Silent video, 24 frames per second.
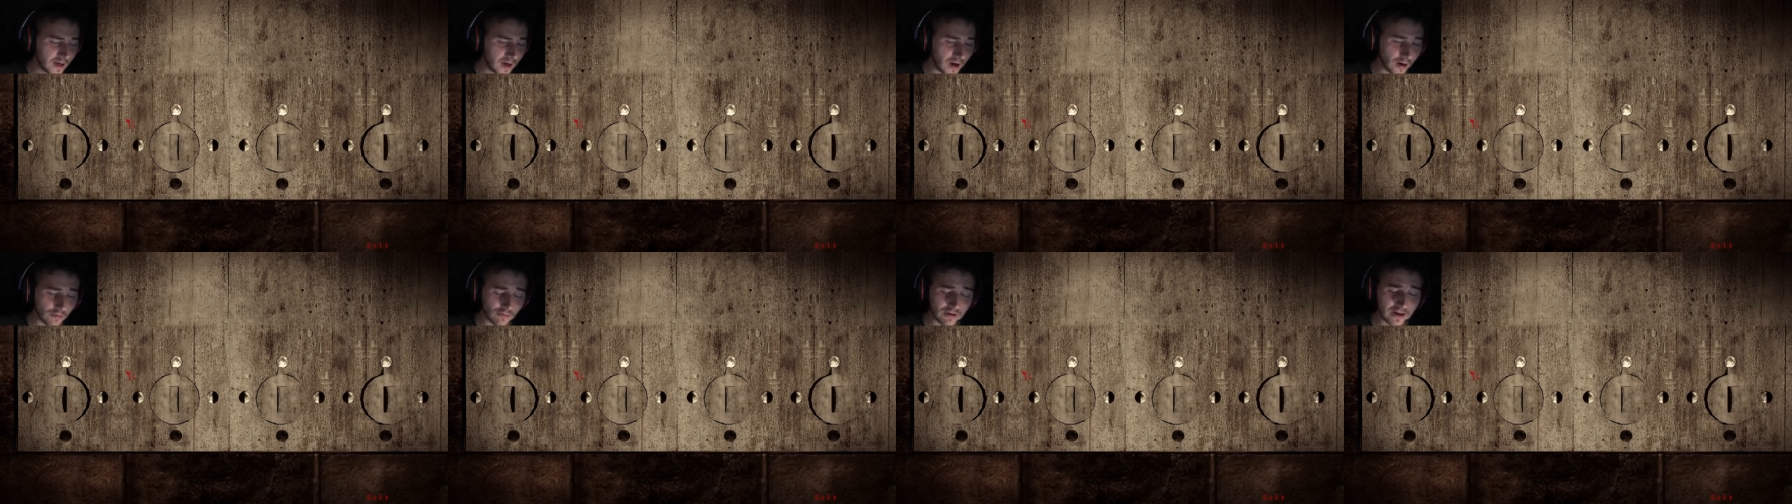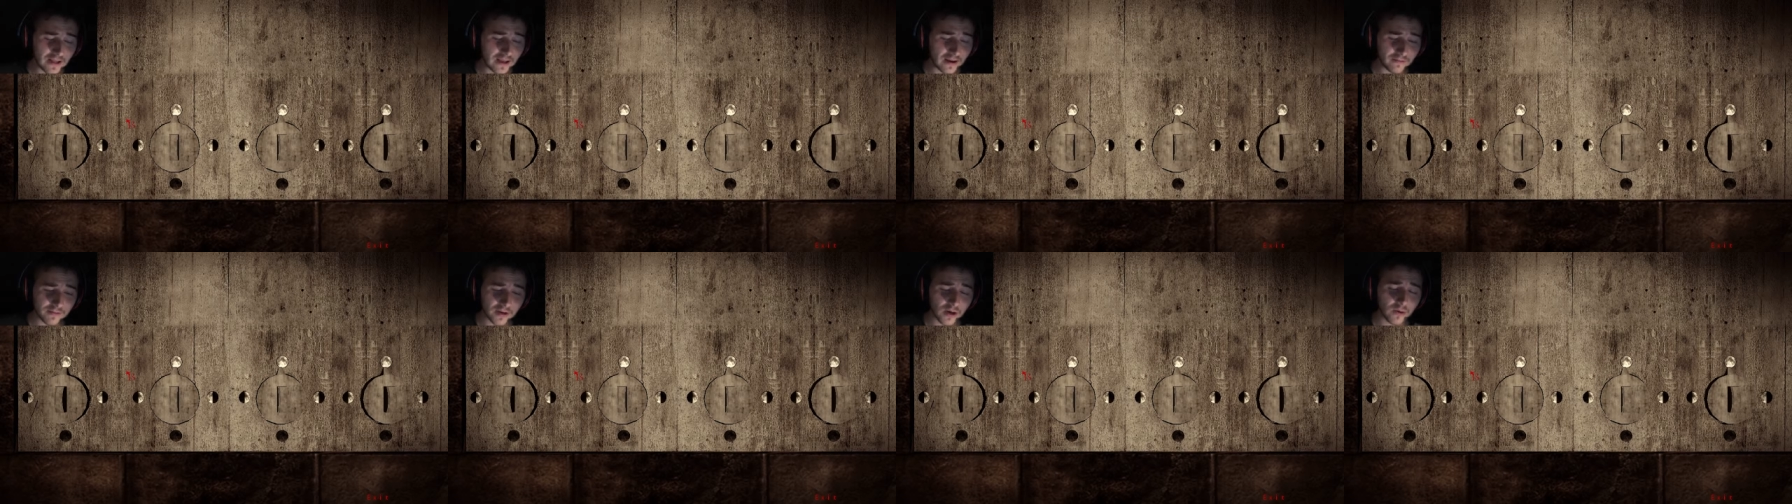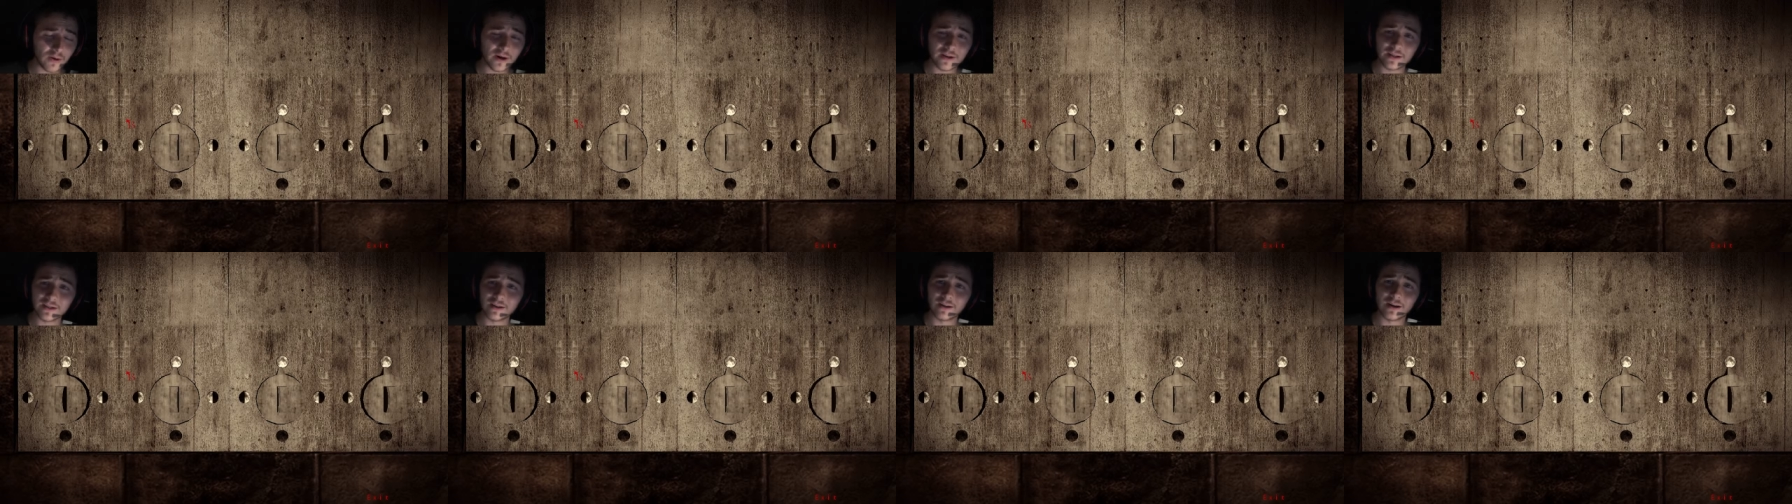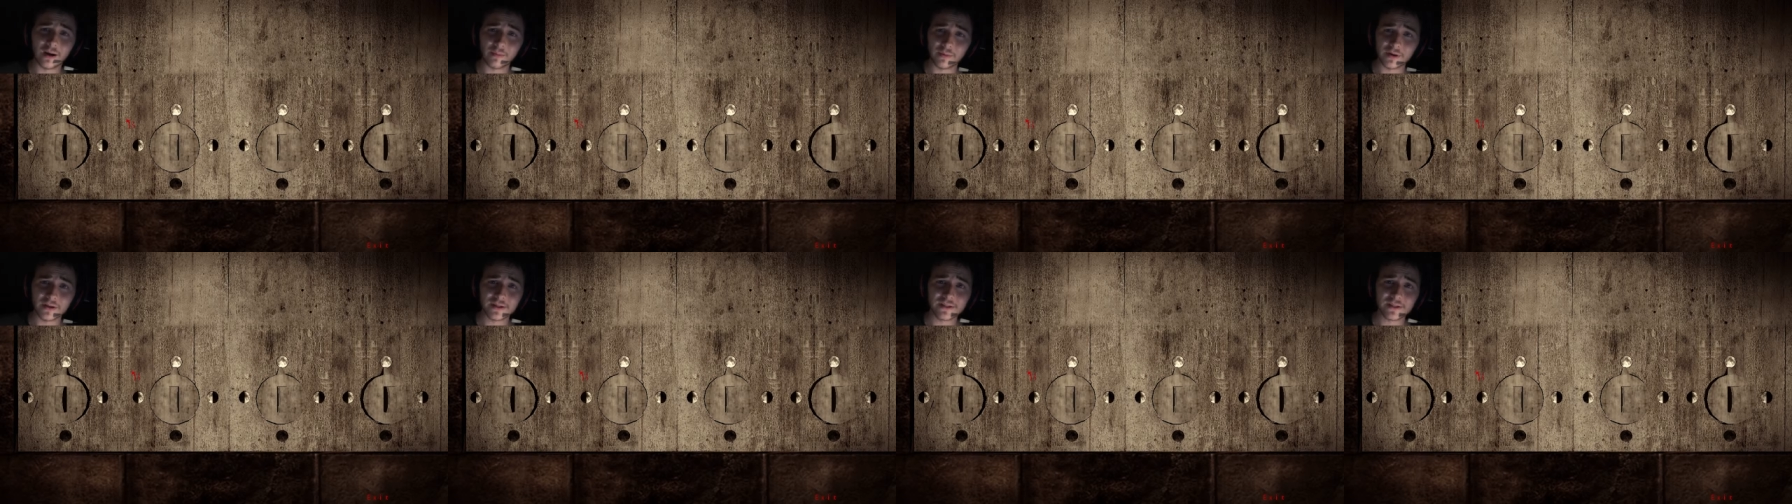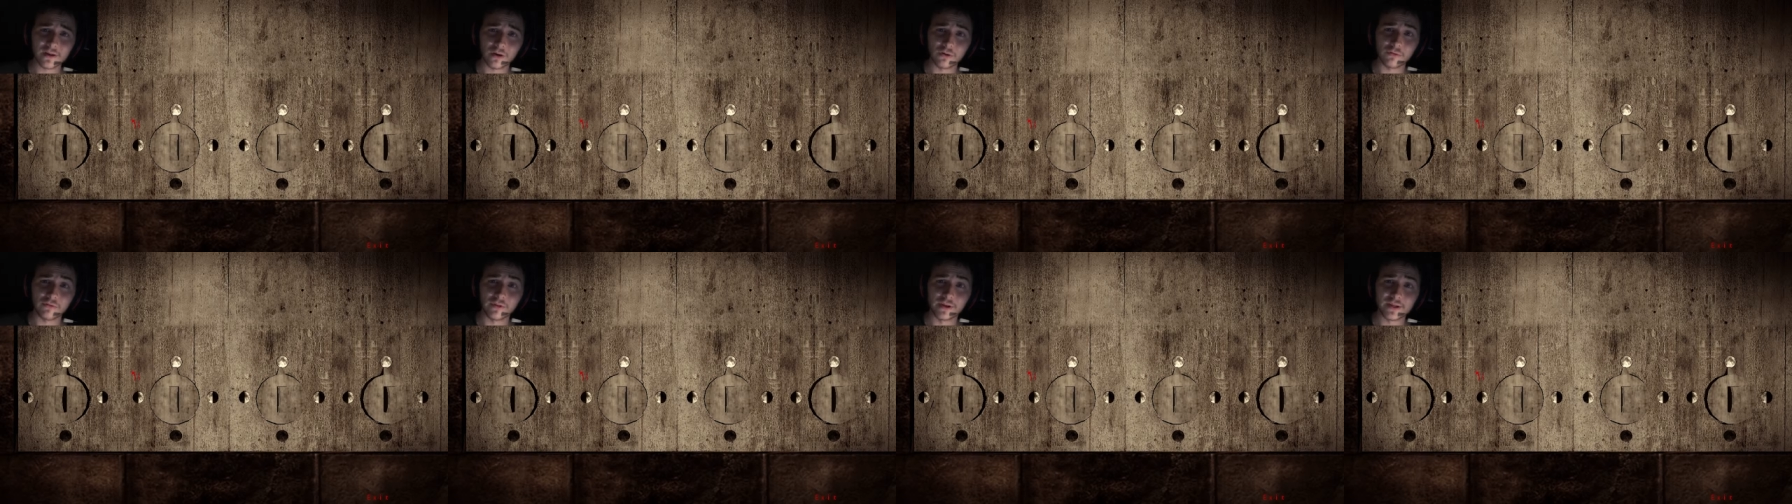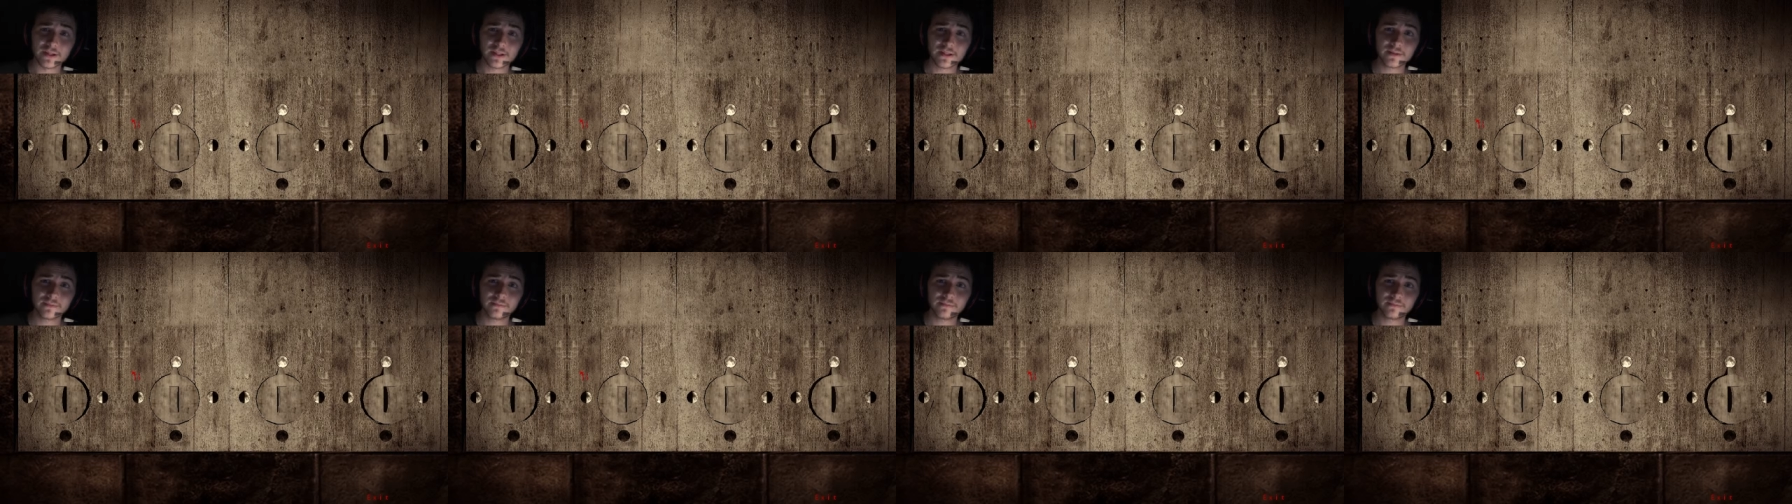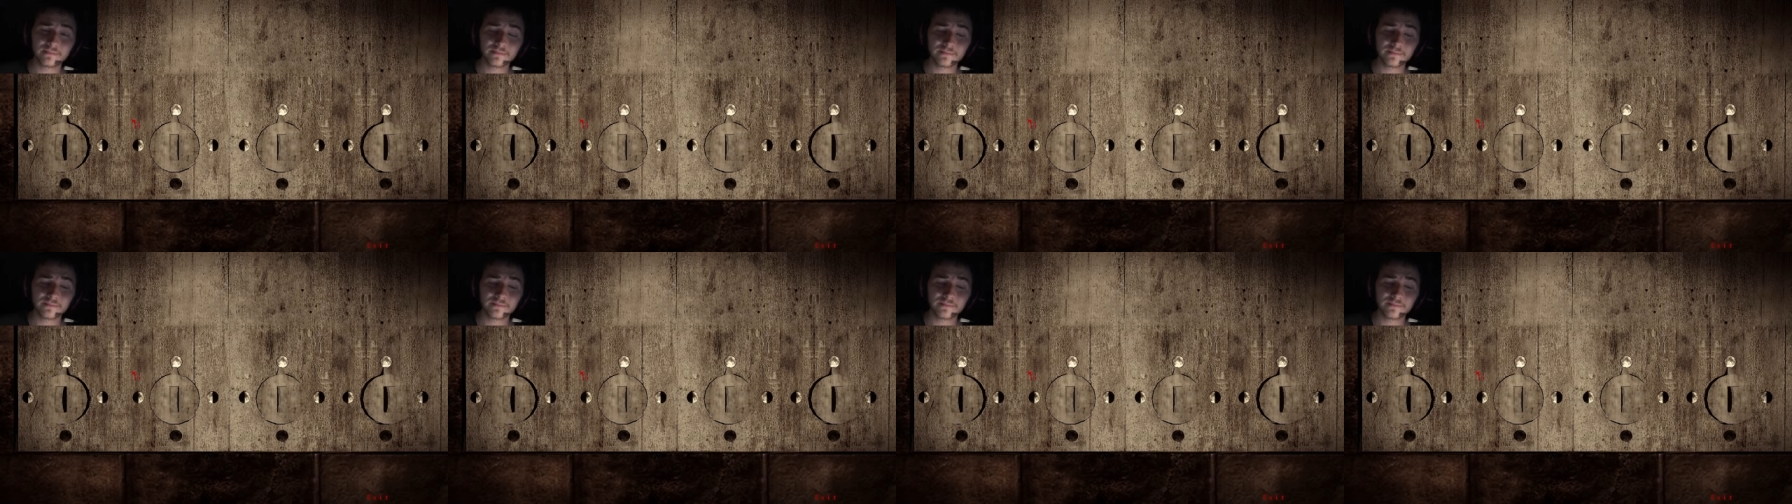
I really have no idea how I'm going to solve this.